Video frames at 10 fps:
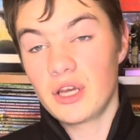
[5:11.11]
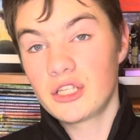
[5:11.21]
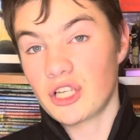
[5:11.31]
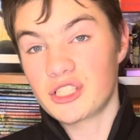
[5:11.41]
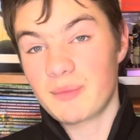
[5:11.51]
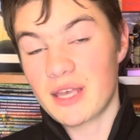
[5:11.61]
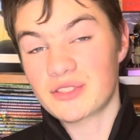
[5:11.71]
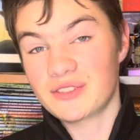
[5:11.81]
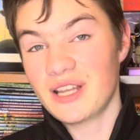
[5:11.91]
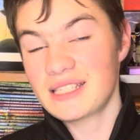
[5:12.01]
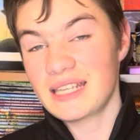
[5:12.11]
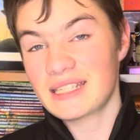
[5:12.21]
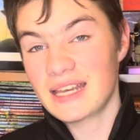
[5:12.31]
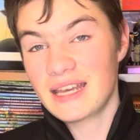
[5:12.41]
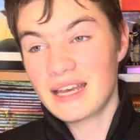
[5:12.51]
Dungeon Master does it.
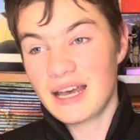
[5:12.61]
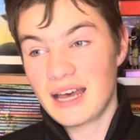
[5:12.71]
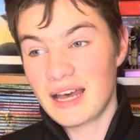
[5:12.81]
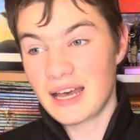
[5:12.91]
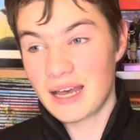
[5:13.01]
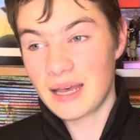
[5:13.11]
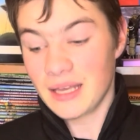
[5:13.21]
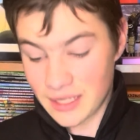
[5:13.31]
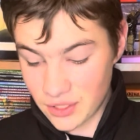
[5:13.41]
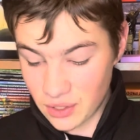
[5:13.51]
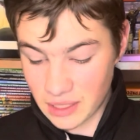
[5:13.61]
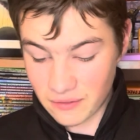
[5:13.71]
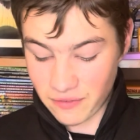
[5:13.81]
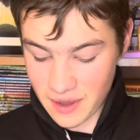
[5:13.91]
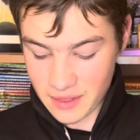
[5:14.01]
You can
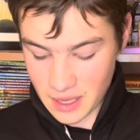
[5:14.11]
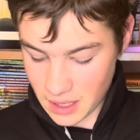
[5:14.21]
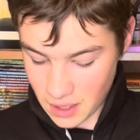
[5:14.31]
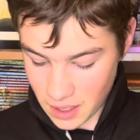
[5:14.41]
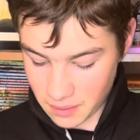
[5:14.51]
find that on